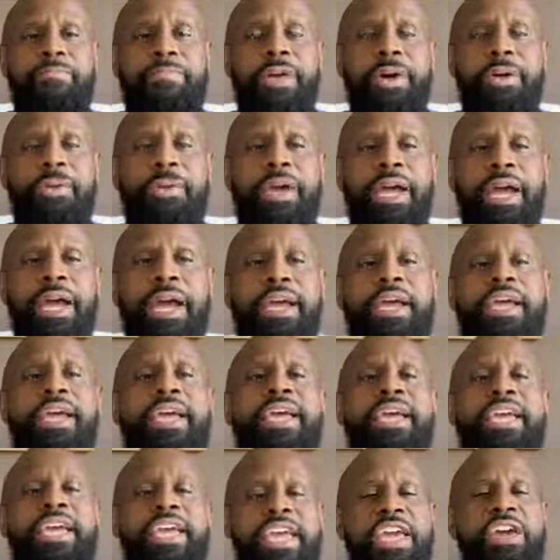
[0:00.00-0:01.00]
Okay?
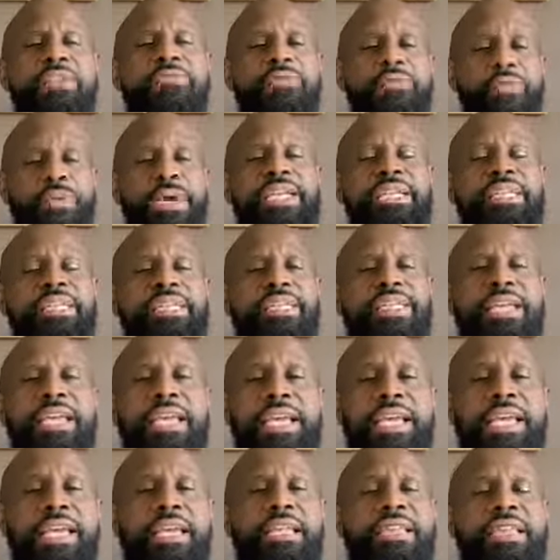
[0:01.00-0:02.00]
If we
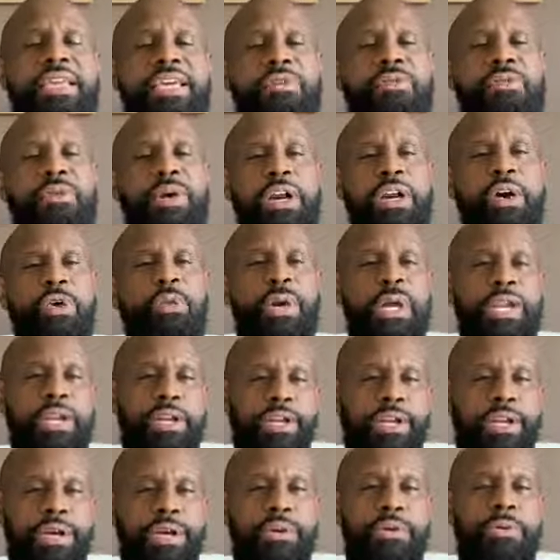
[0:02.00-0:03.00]
sin, then what are we
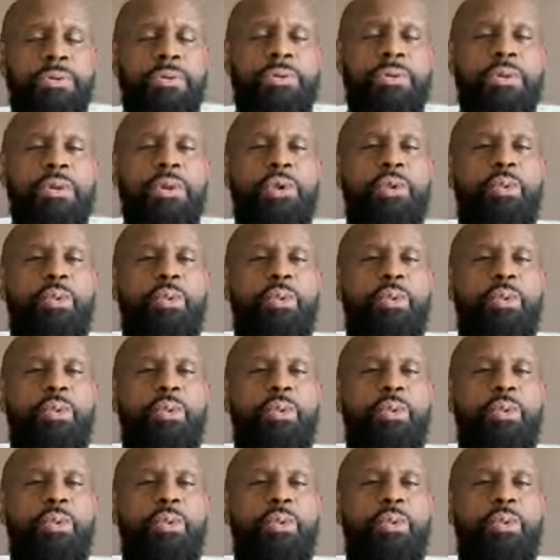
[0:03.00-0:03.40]
to do?